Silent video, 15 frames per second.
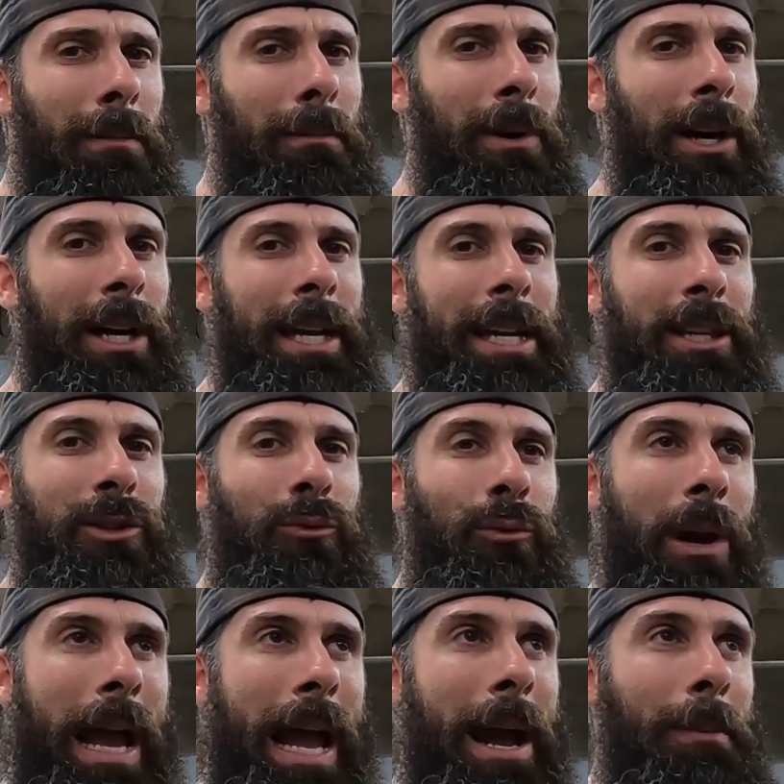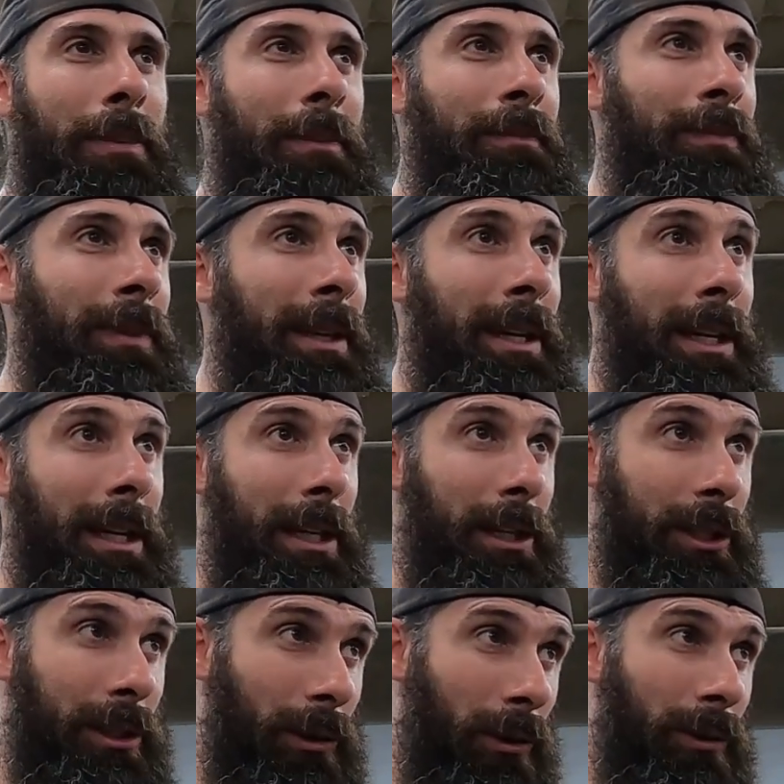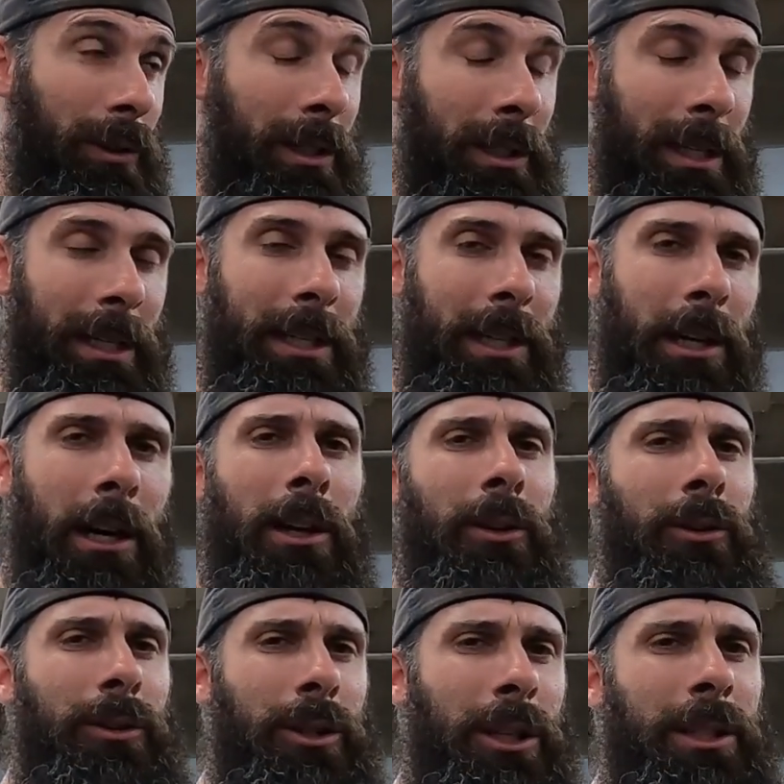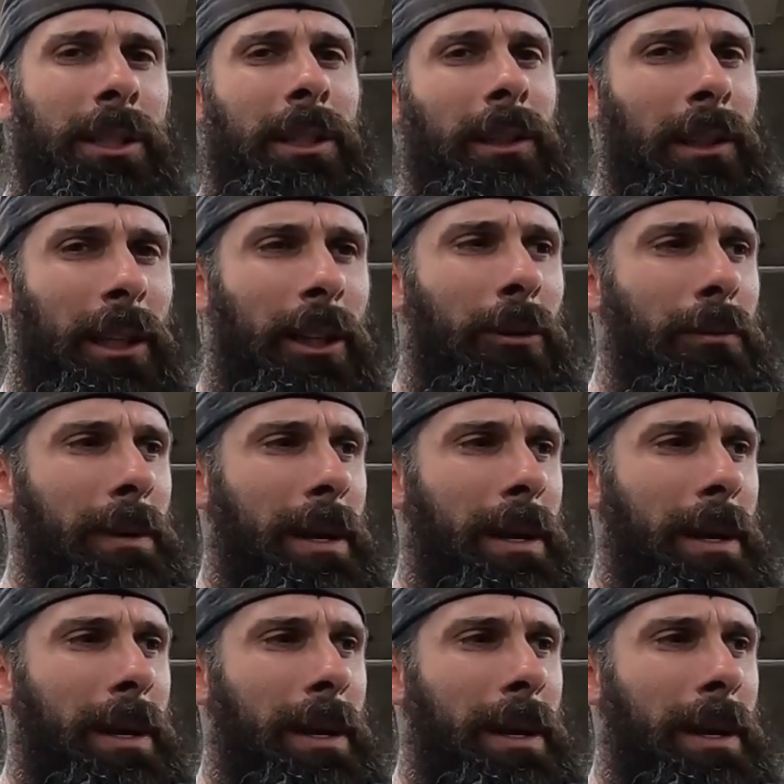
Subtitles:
But his wrap is starting to discolor just a little